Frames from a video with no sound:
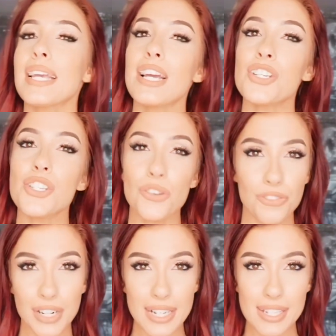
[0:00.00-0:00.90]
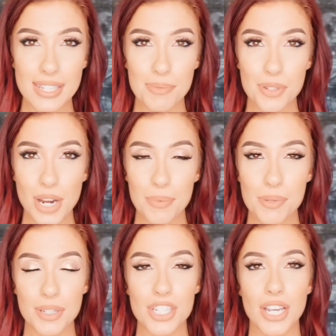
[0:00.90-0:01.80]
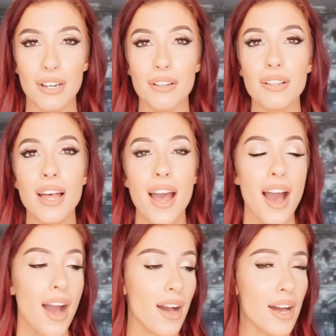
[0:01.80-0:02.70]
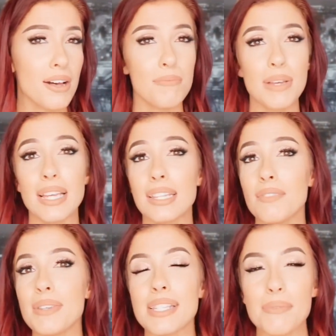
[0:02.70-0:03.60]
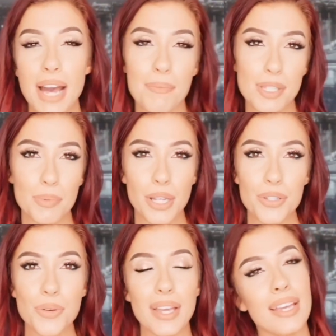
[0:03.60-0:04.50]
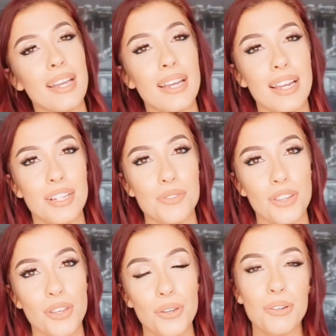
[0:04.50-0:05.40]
again, don't forget to subscribe to my channel, and leave me some comments below so I can connect with you.